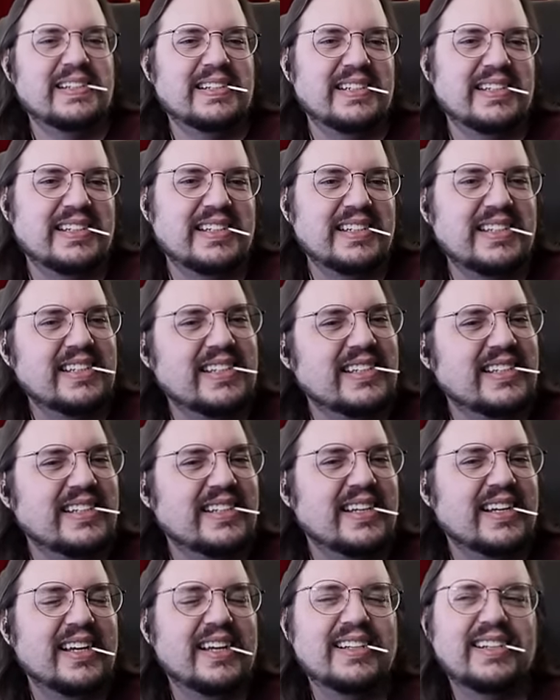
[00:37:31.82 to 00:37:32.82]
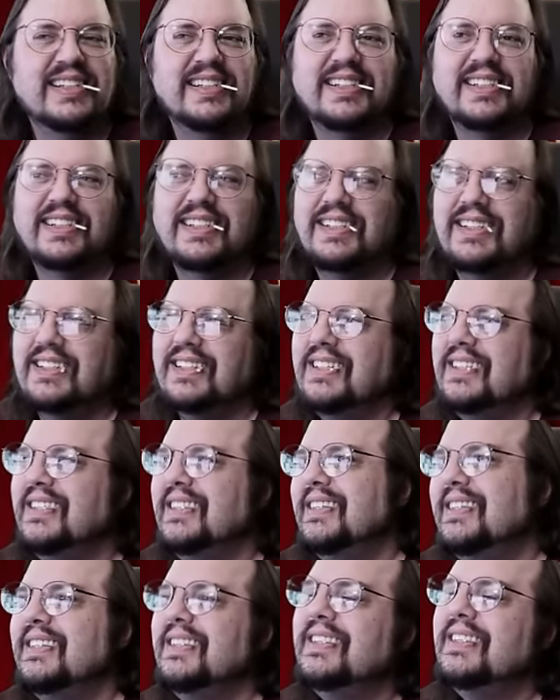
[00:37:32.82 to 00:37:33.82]

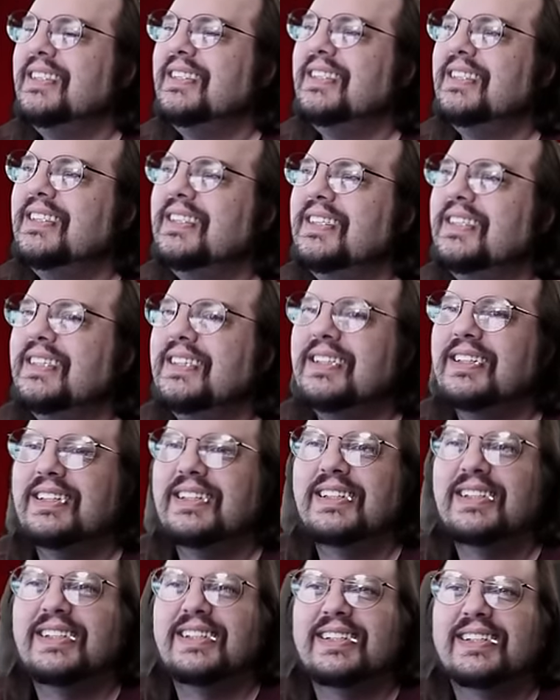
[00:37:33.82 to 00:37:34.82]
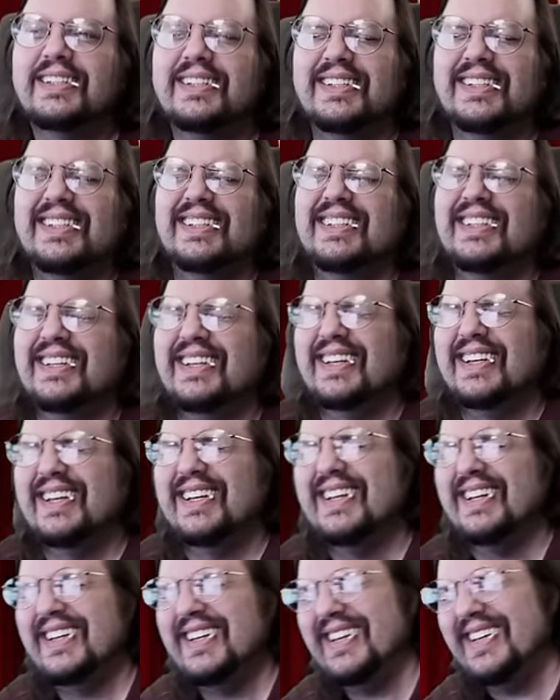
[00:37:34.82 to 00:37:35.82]

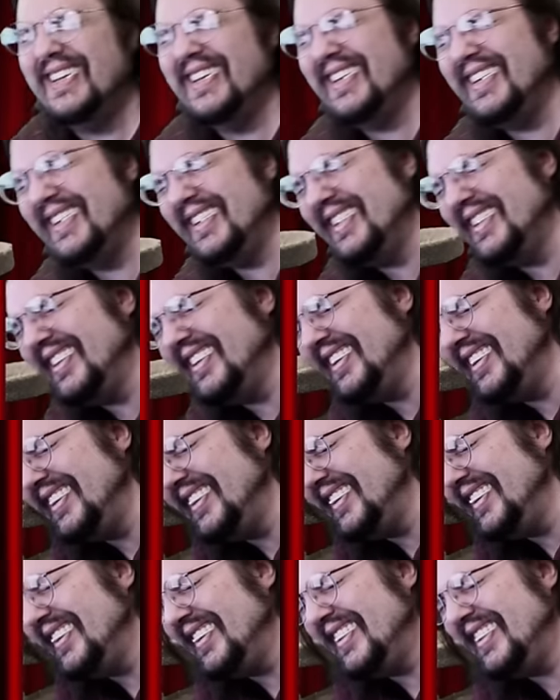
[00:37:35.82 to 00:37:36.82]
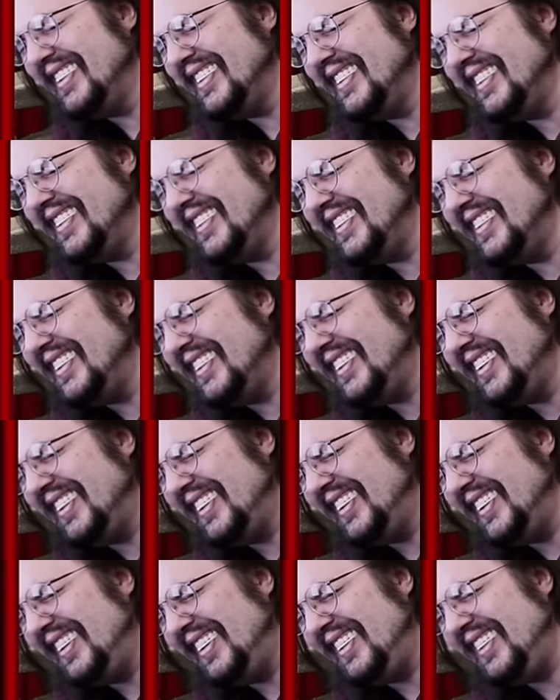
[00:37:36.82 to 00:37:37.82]

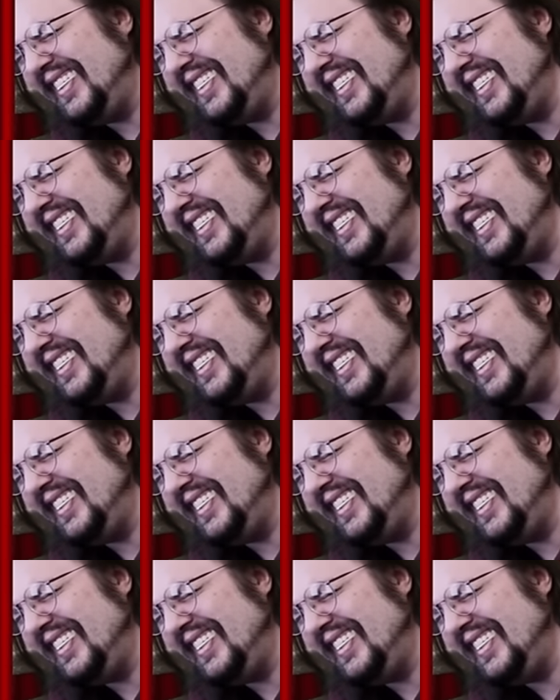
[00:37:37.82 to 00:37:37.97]
This person isn't speaking.